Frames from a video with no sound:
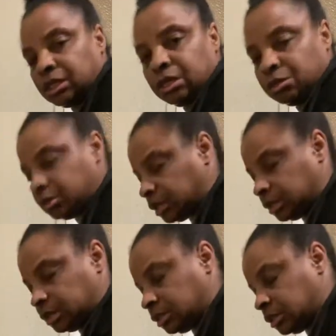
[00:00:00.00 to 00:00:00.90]
You
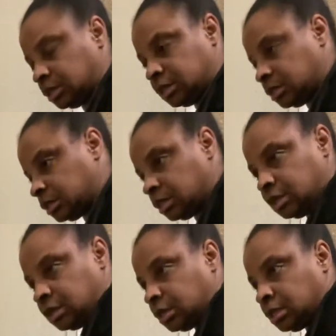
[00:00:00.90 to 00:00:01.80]
got
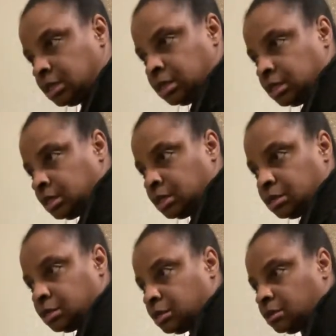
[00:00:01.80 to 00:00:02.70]
the,
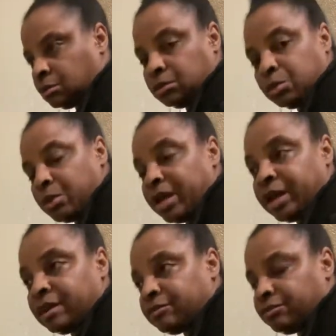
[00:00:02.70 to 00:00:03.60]
you know, the
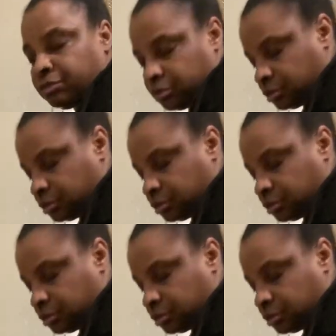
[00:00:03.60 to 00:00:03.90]
math.